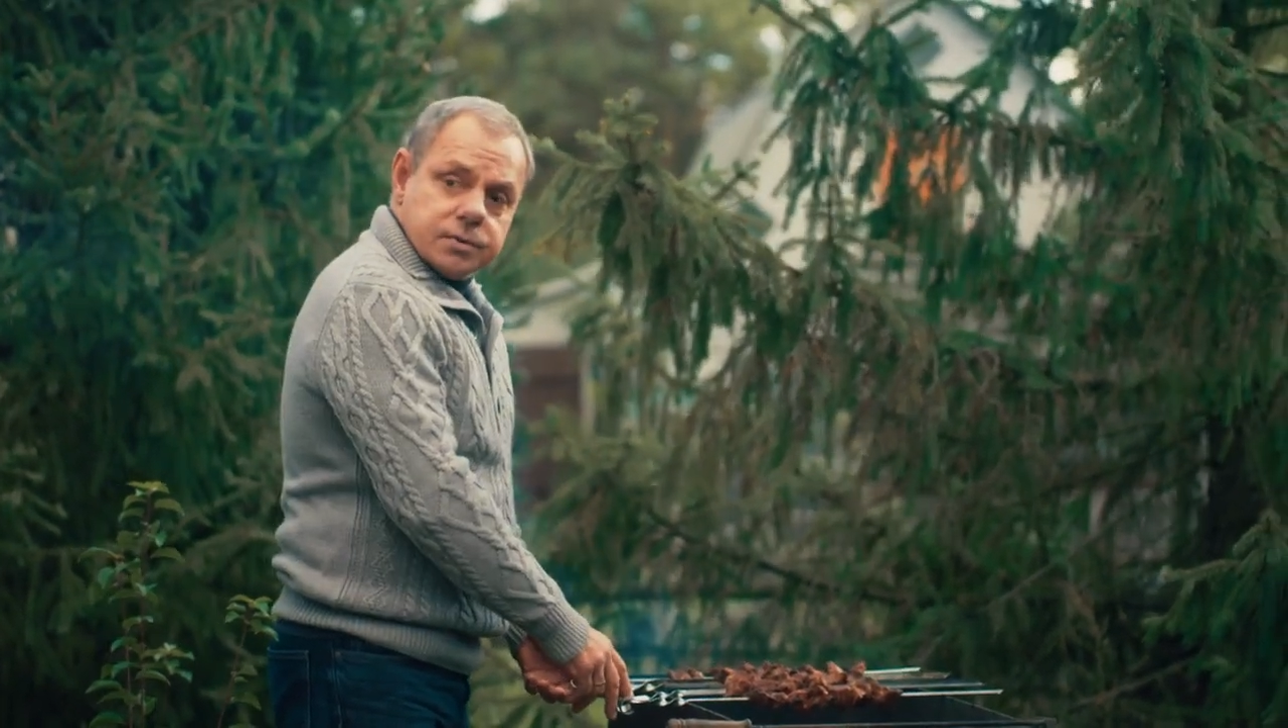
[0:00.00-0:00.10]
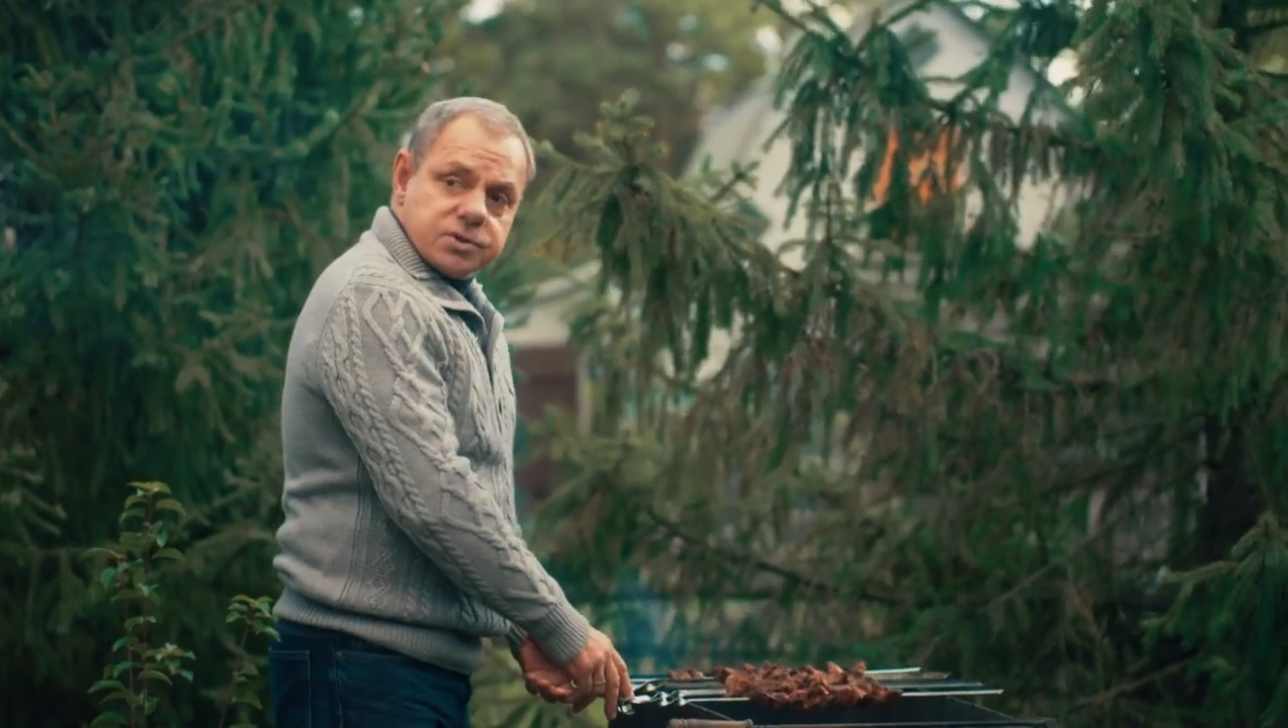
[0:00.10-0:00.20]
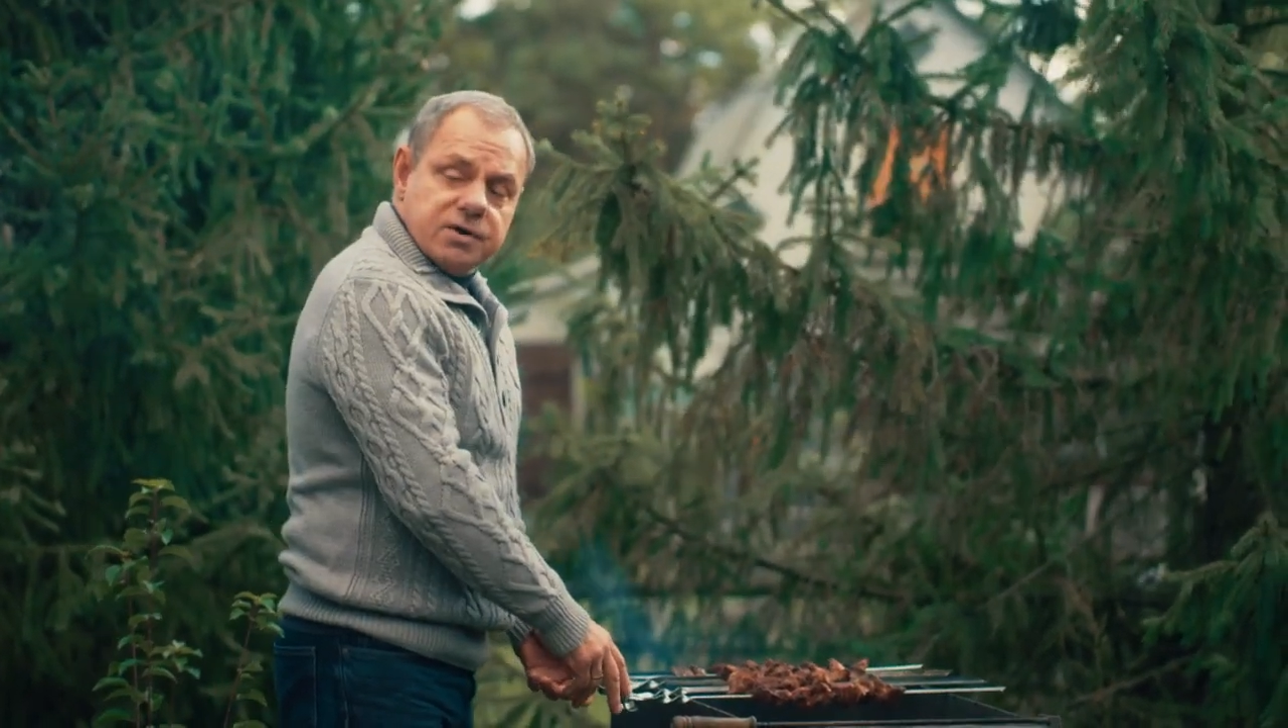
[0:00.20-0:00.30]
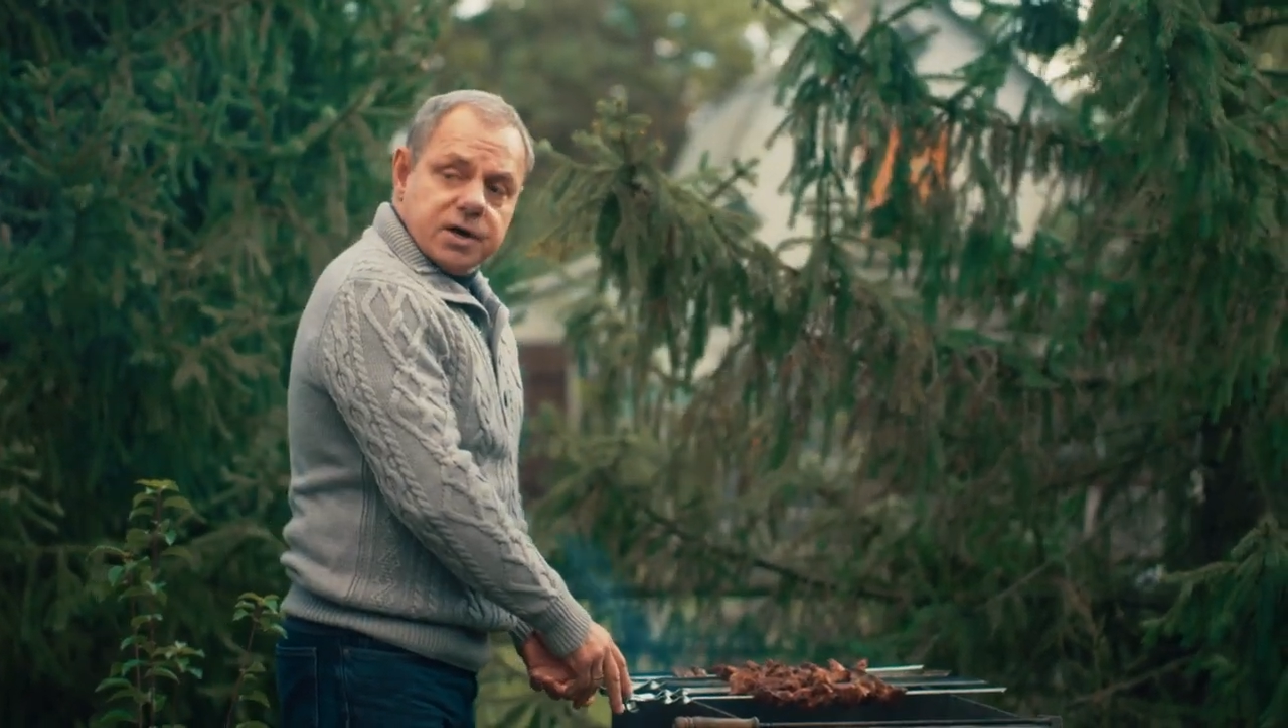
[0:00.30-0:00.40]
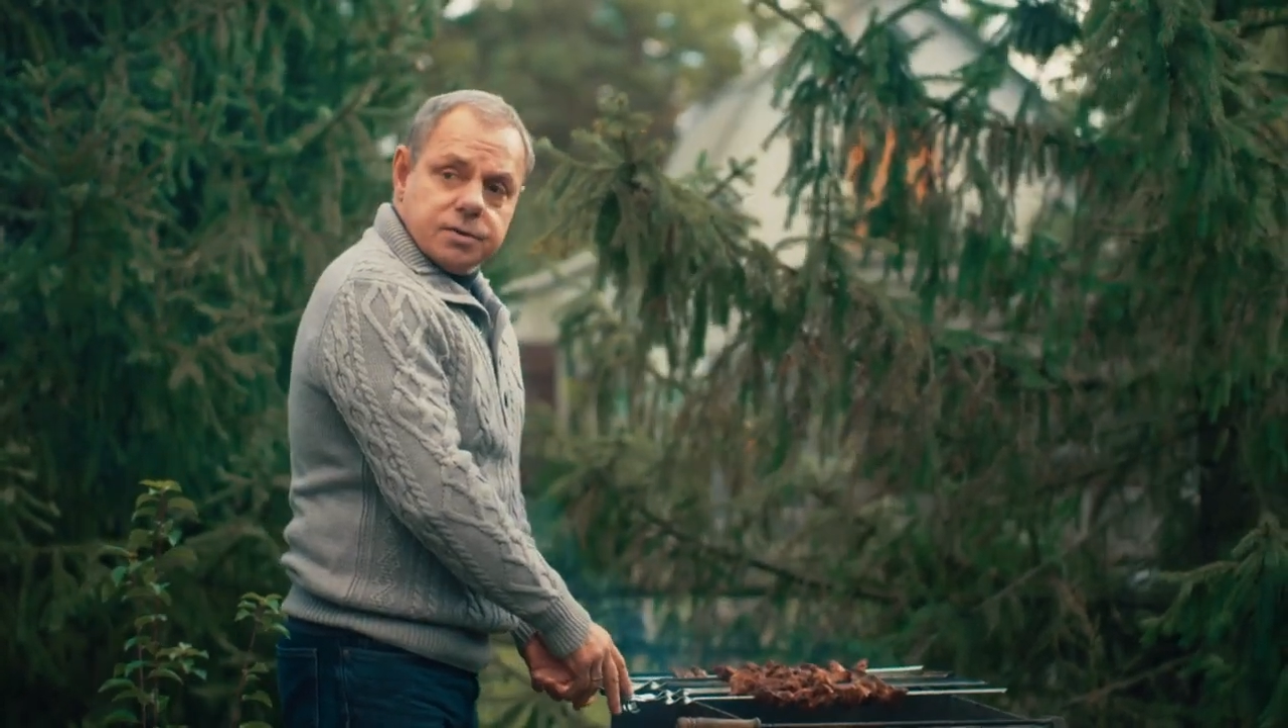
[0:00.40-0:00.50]

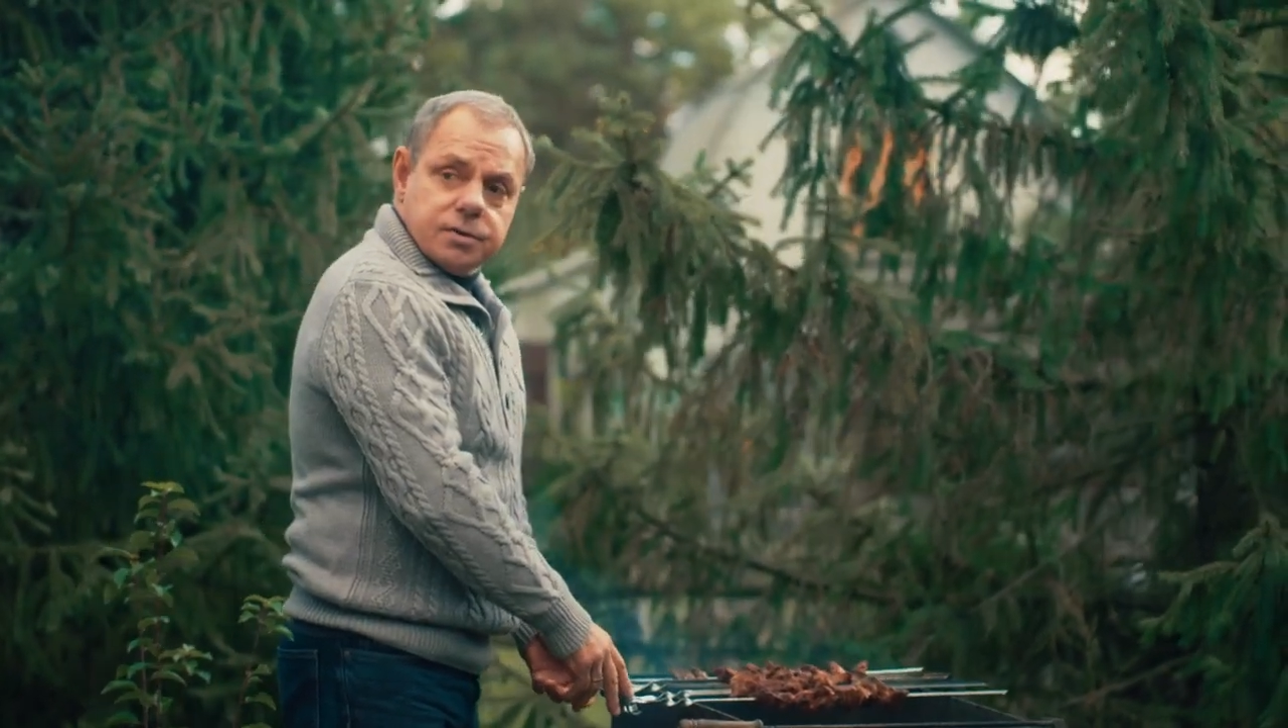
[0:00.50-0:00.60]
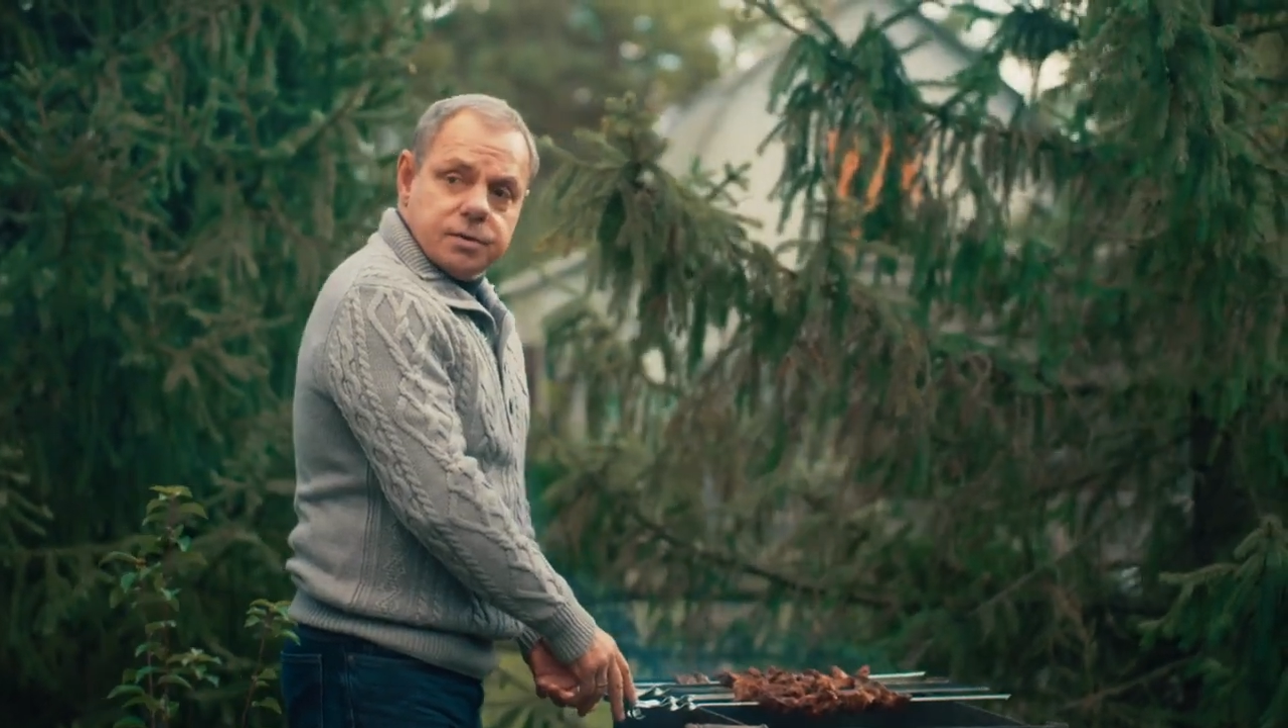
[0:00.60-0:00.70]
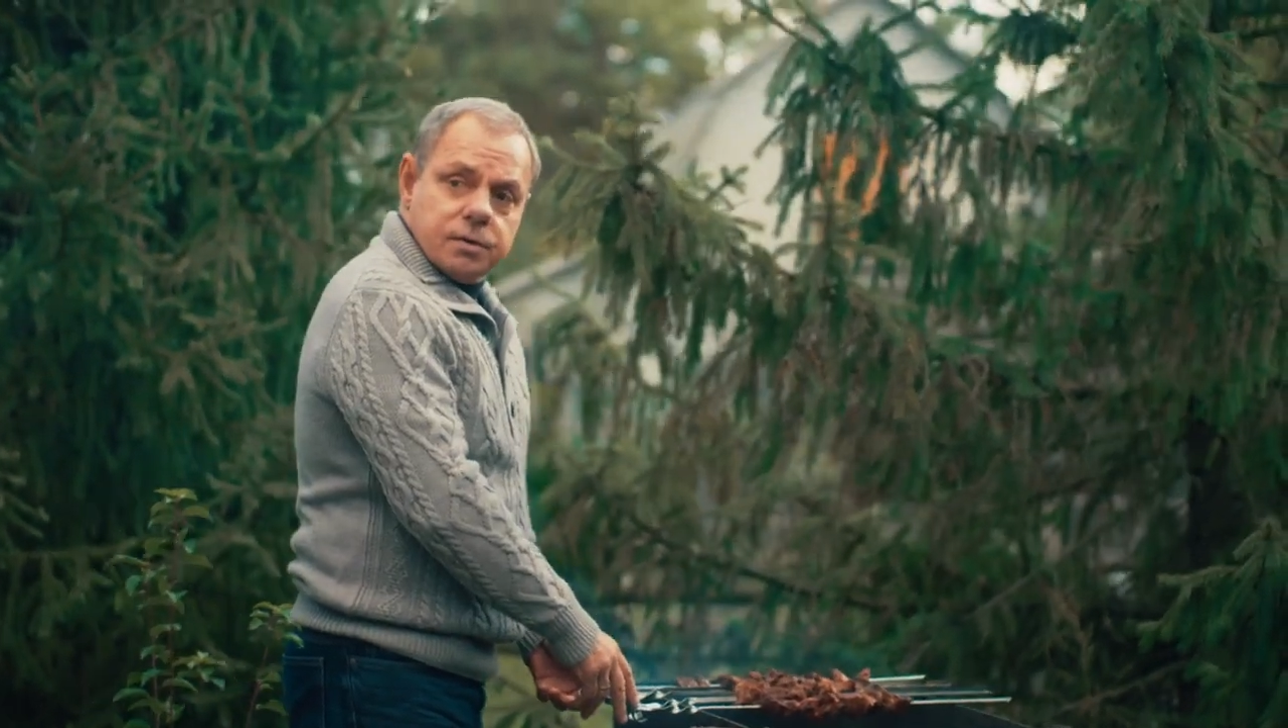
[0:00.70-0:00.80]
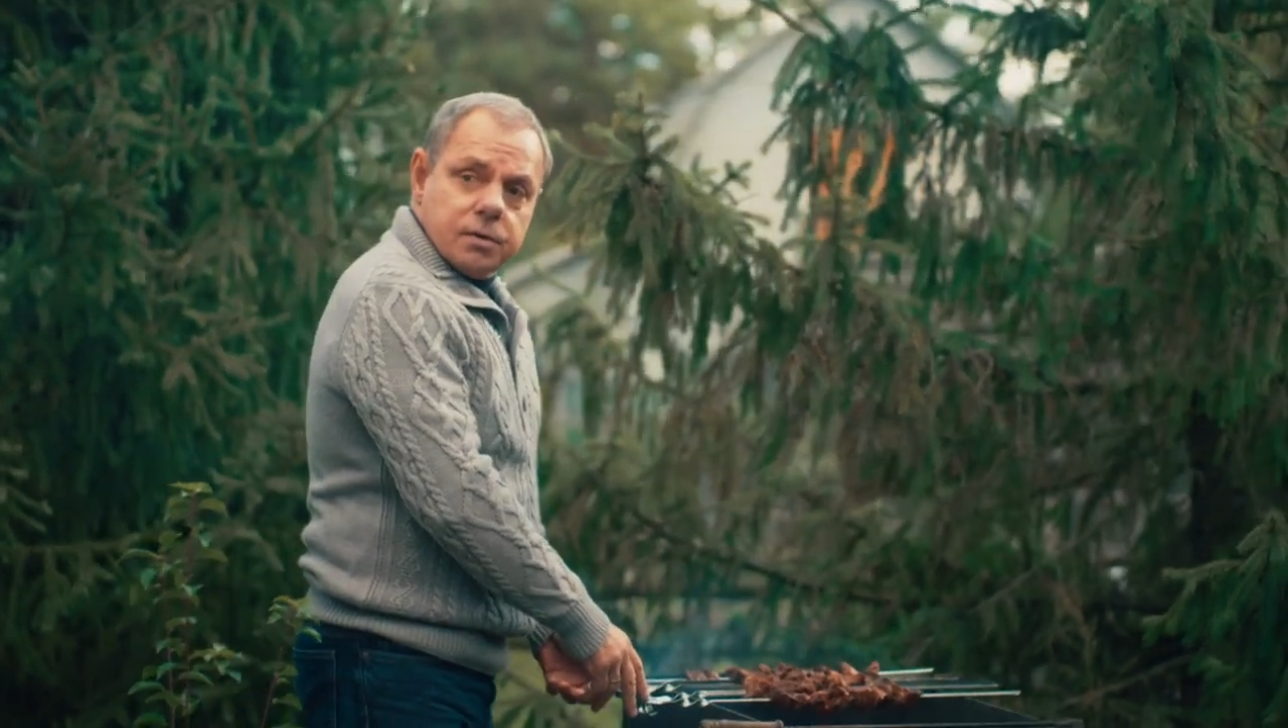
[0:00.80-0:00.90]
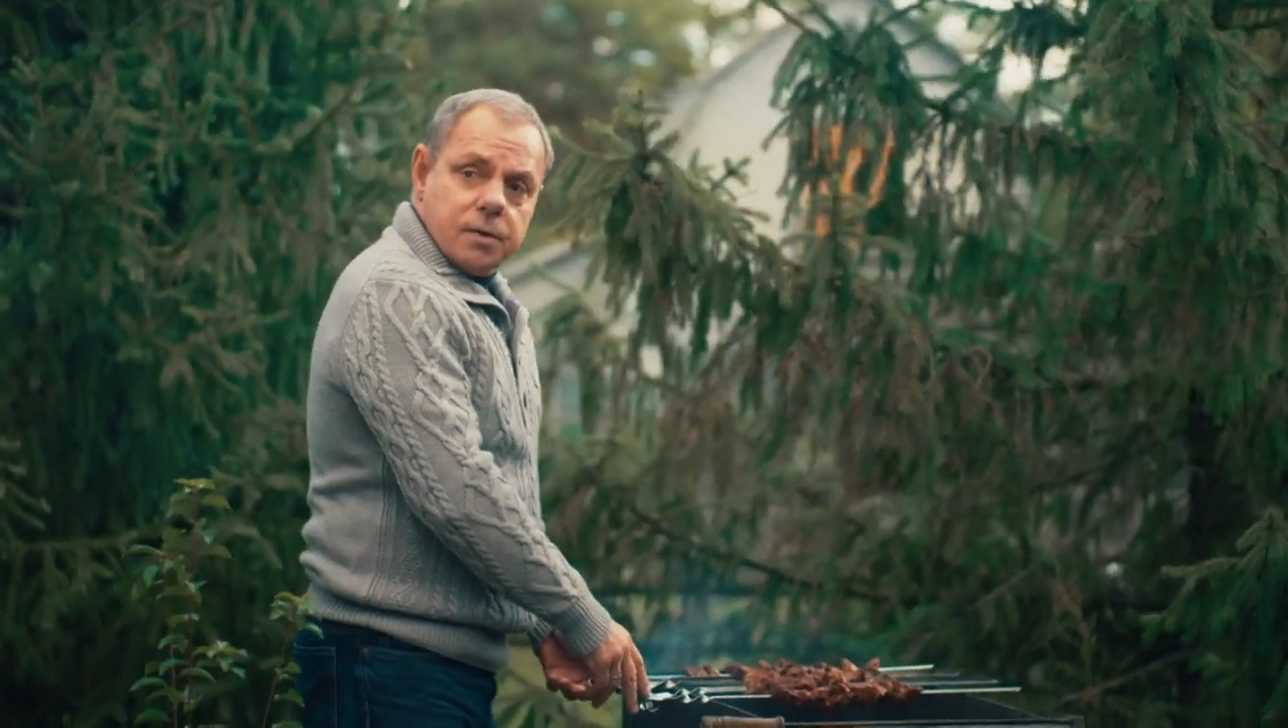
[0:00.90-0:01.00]
Svetlana?